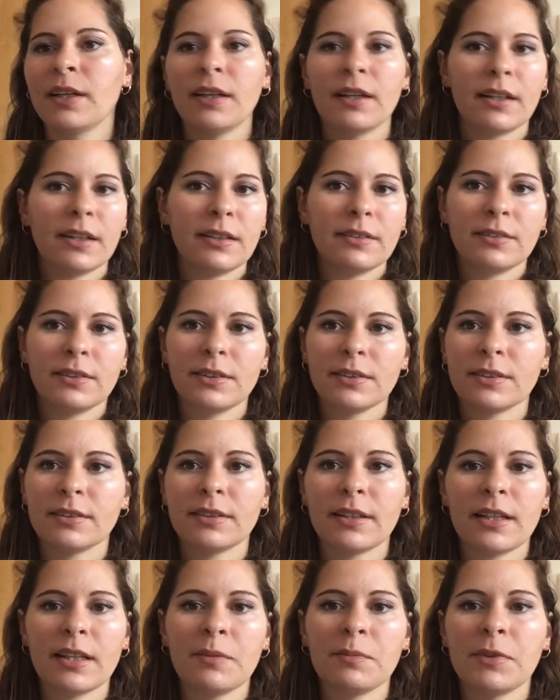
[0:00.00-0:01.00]
It's the
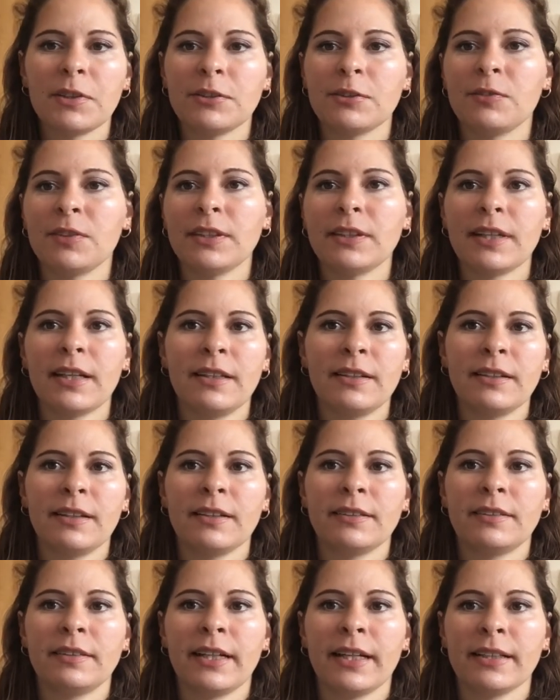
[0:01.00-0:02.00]
same as with any
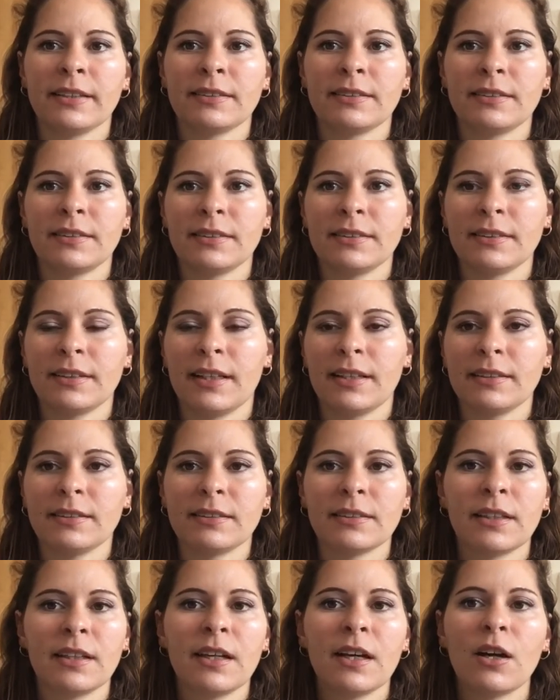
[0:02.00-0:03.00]
other exercise.
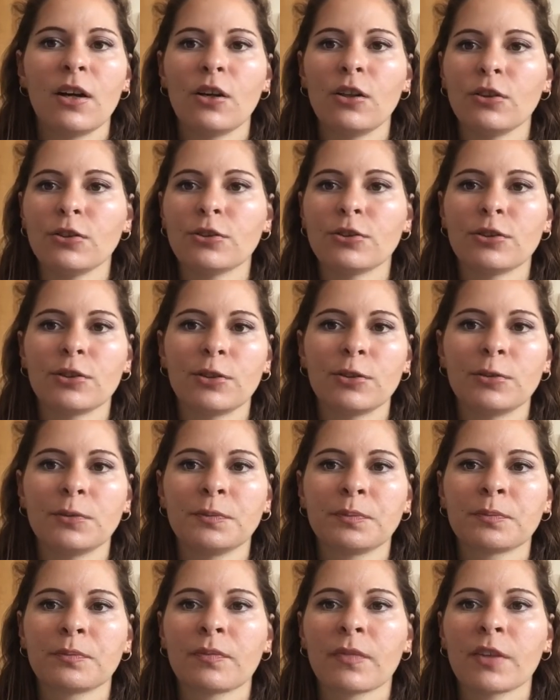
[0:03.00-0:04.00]
Also,
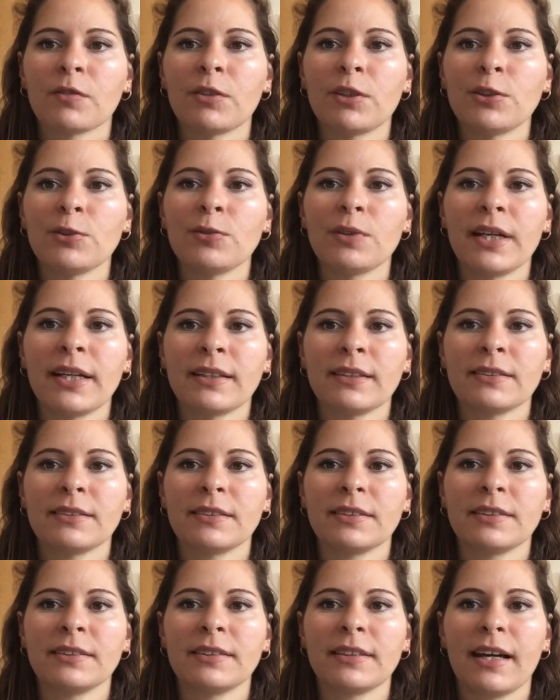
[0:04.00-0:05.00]
when you
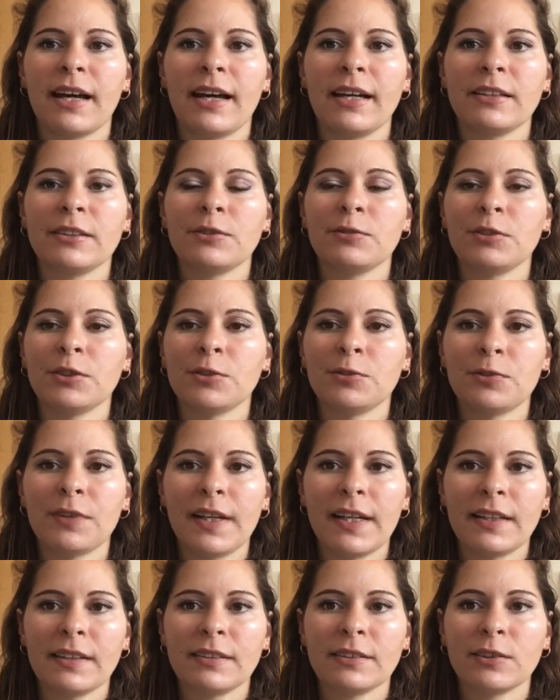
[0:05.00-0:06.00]
exercise with
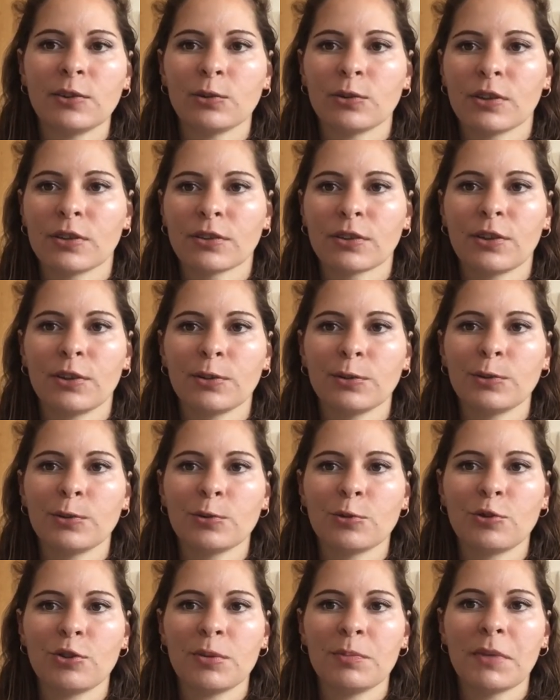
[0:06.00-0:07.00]
weights, you don't go to
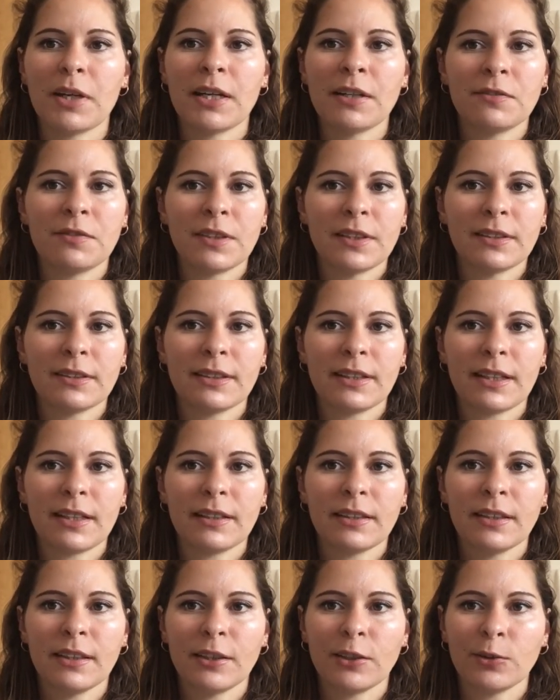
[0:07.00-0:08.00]
gym every day,
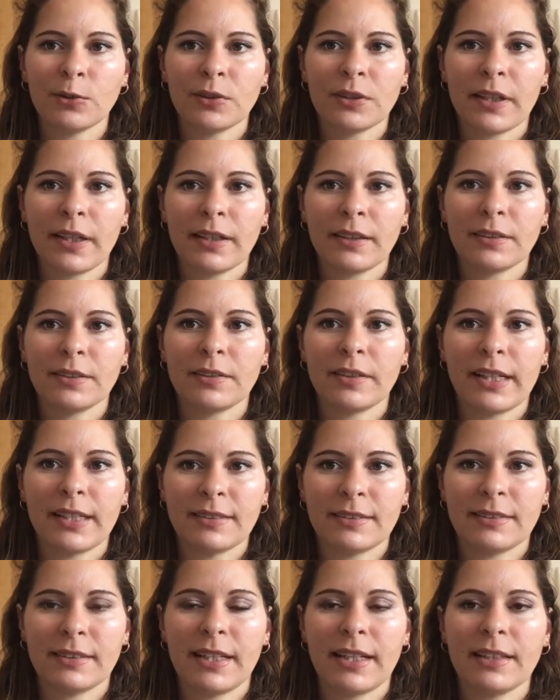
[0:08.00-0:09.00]
you take the
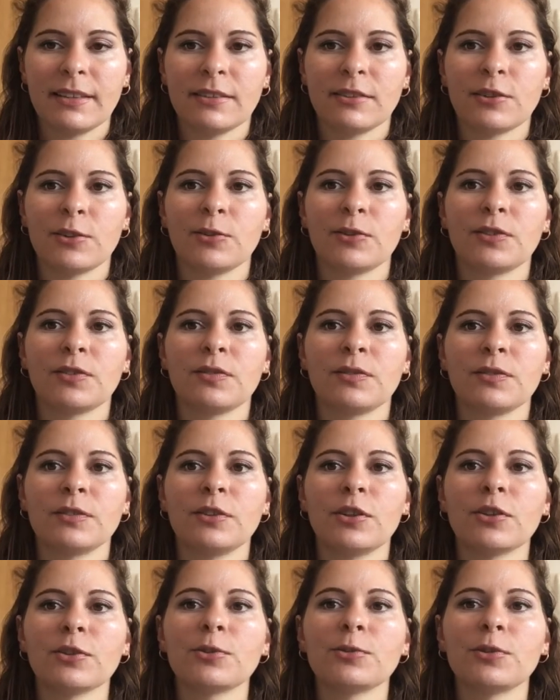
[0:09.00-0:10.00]
rest days. So
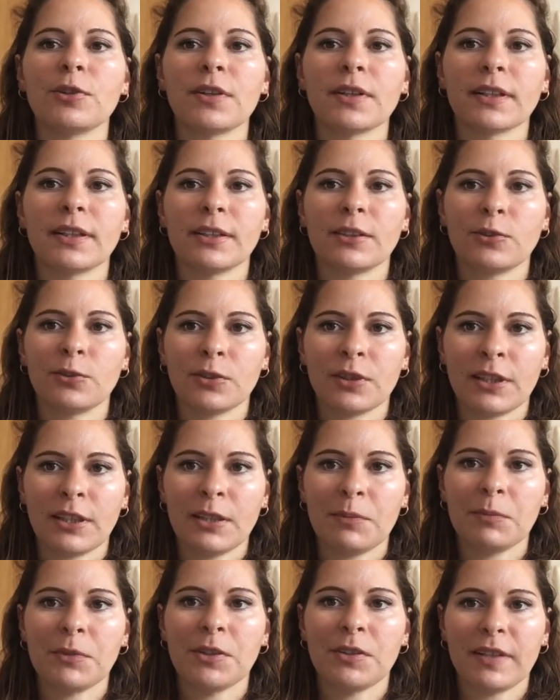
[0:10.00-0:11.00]
don't forget to
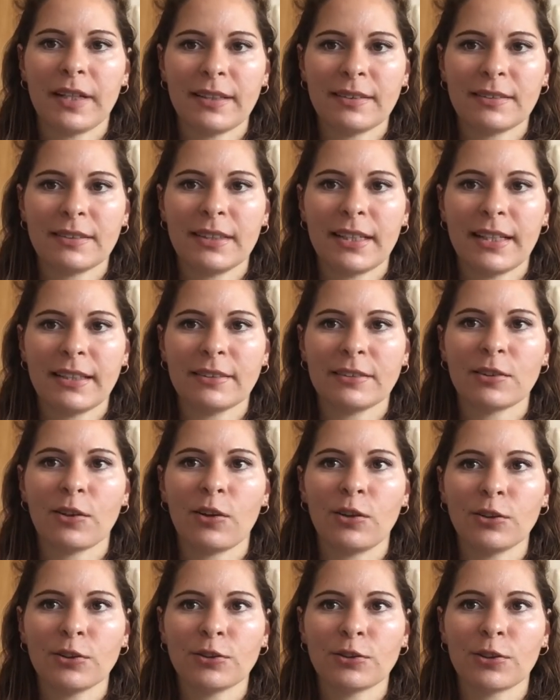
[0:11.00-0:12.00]
keep the rest days
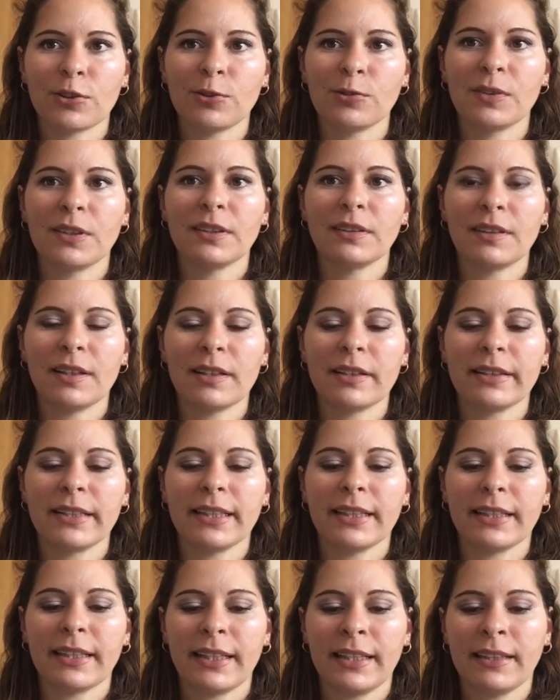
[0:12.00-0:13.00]
also when
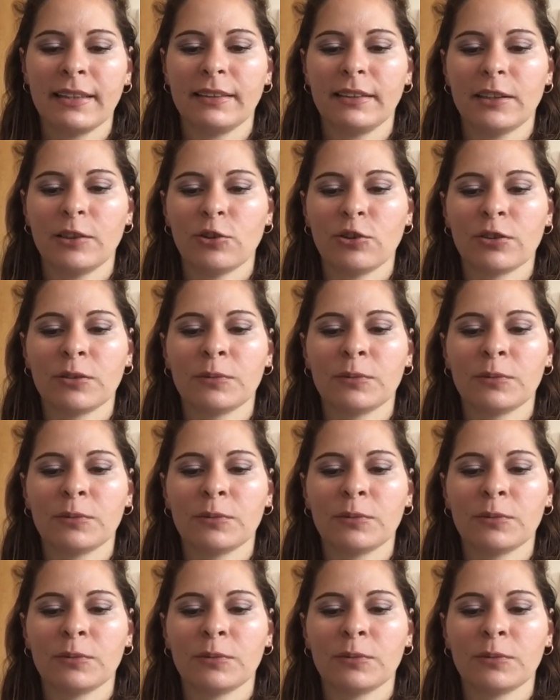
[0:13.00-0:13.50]
learning English.